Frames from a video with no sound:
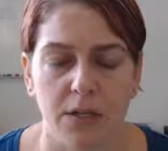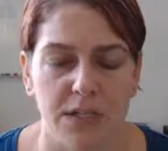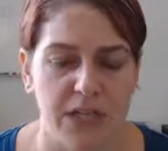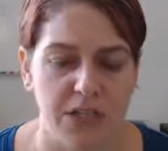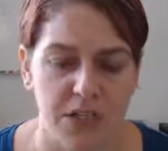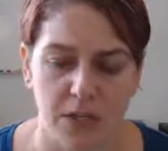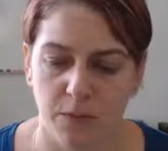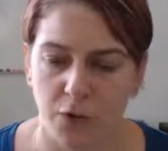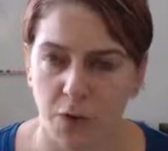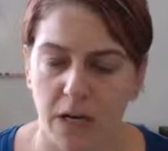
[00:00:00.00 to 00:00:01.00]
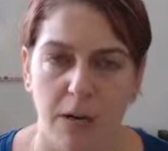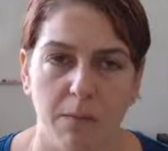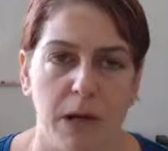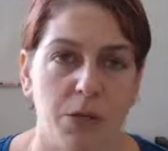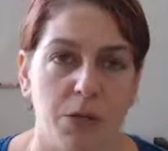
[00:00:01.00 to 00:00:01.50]
teaching, training,
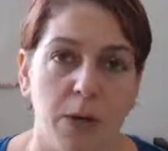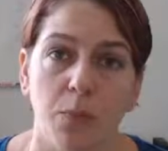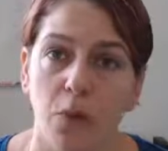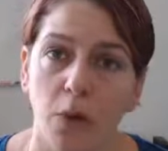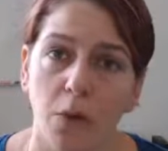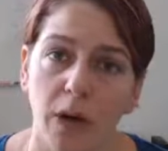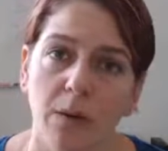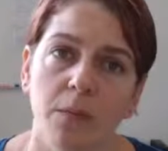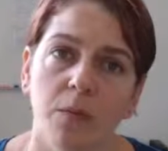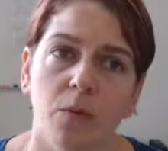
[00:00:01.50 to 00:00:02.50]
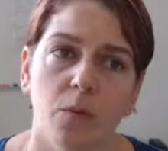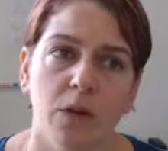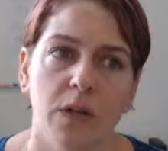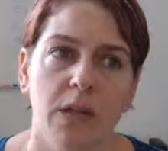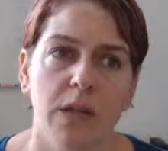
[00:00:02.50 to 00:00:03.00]
mentoring program,
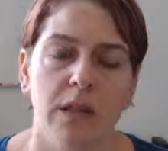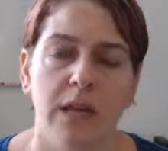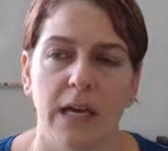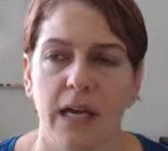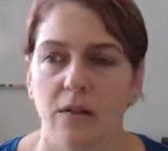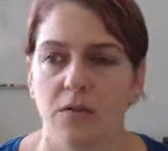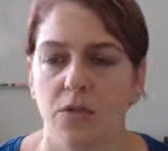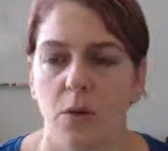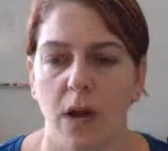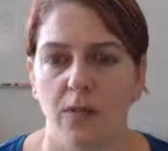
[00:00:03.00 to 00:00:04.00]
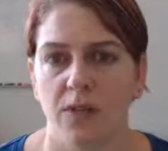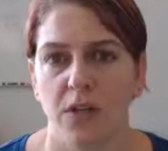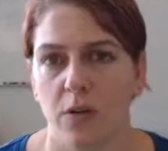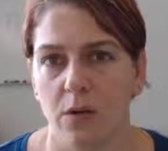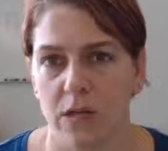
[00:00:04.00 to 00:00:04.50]
really, that gives you
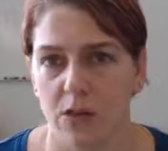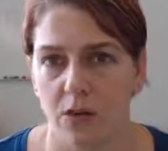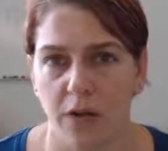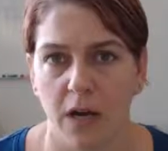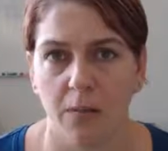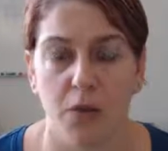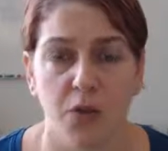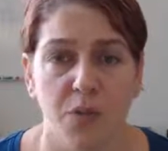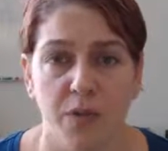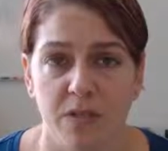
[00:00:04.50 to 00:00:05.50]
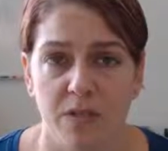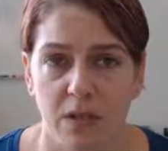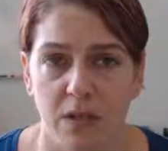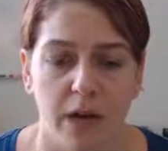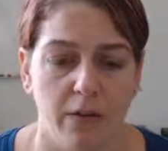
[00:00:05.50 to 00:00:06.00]
everything you need to learn how to build your business
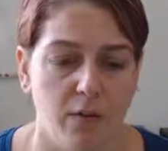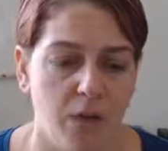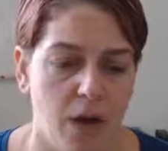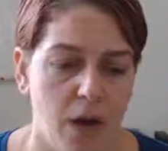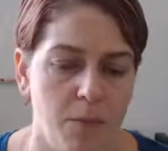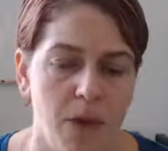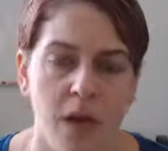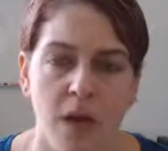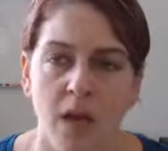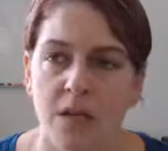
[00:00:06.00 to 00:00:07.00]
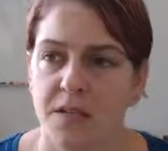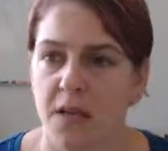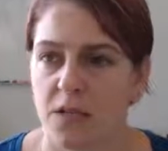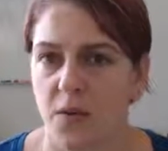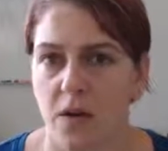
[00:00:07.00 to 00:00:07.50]
online, from
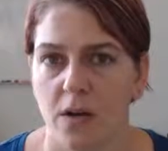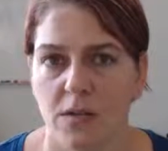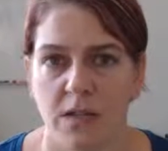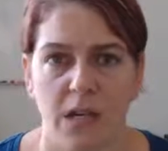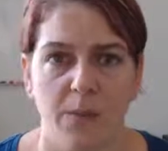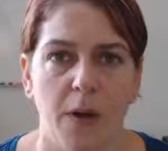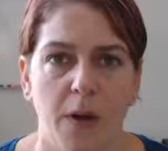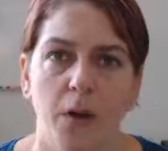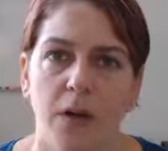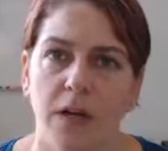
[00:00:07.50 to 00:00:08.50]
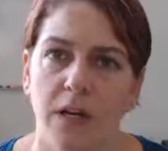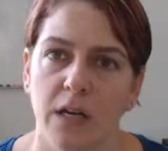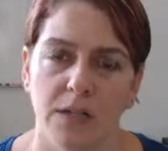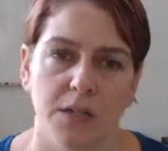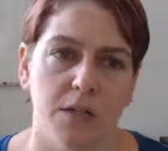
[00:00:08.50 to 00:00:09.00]
sales funnels to email
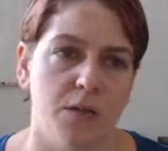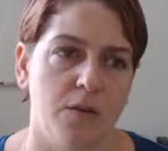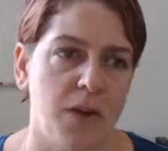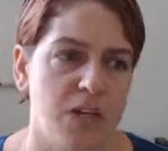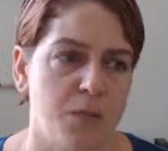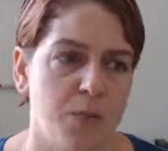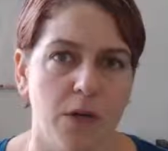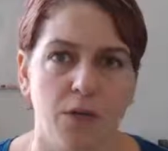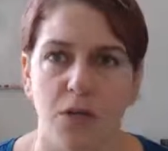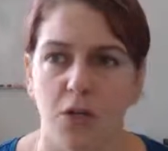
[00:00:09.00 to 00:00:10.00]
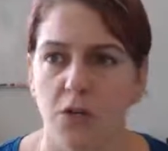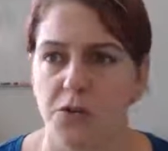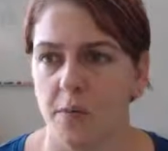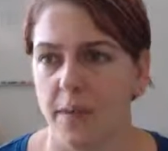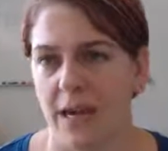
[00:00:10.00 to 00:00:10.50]
marketing to Facebook to
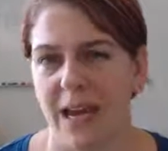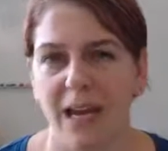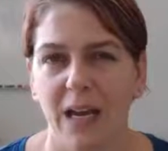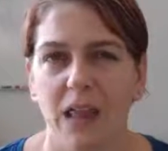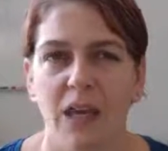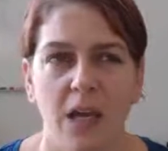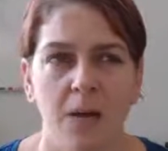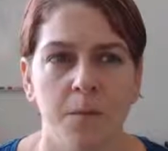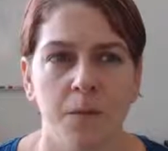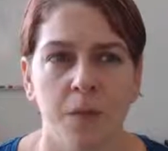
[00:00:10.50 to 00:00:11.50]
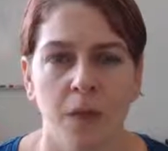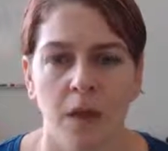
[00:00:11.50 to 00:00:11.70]
YouTube, like anything